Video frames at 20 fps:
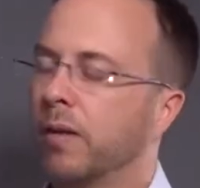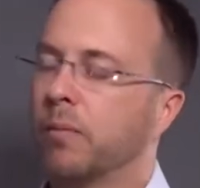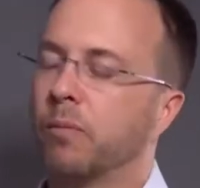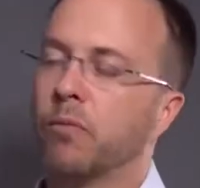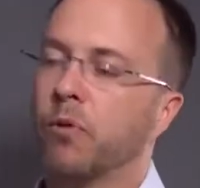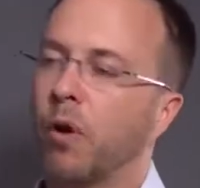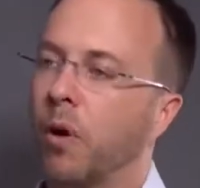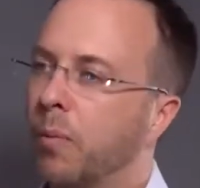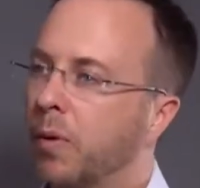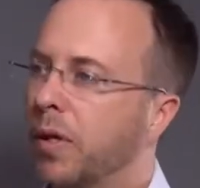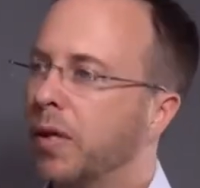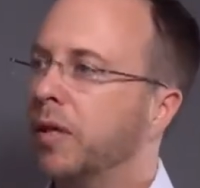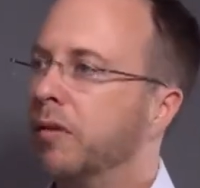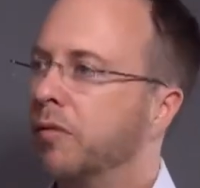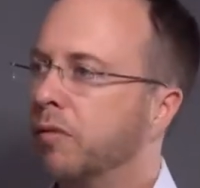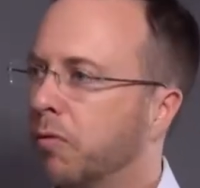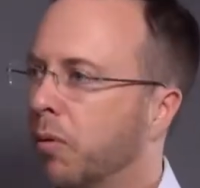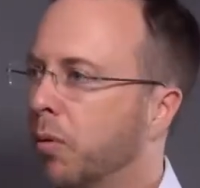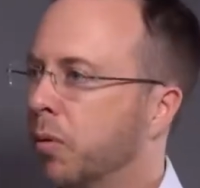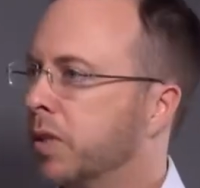probably in
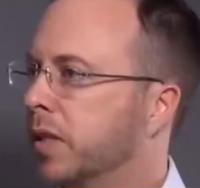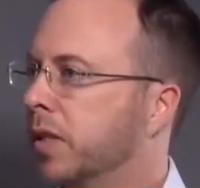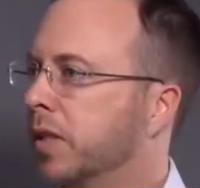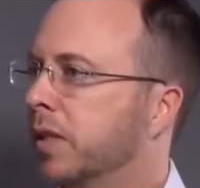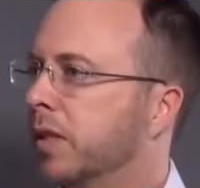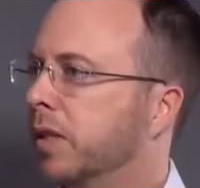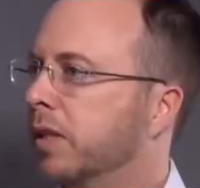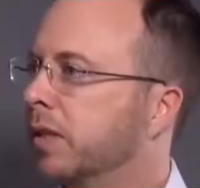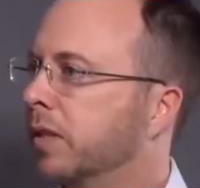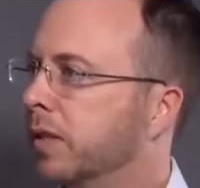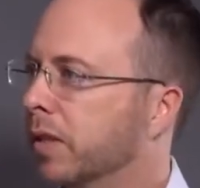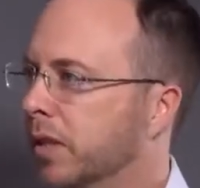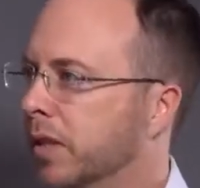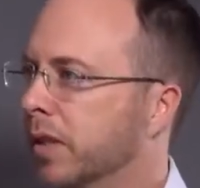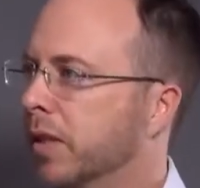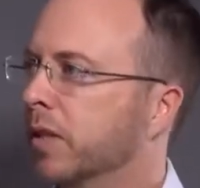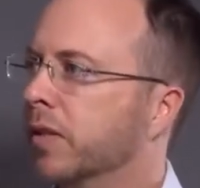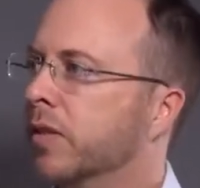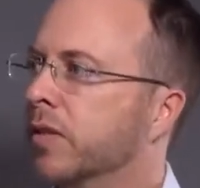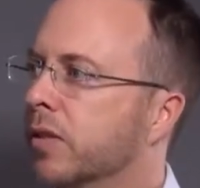40
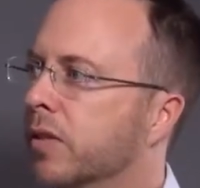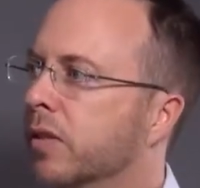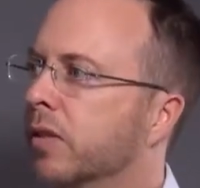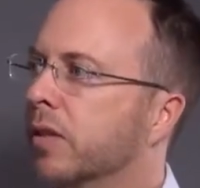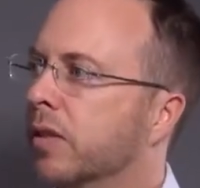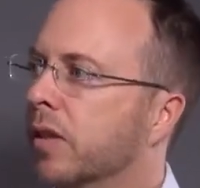years.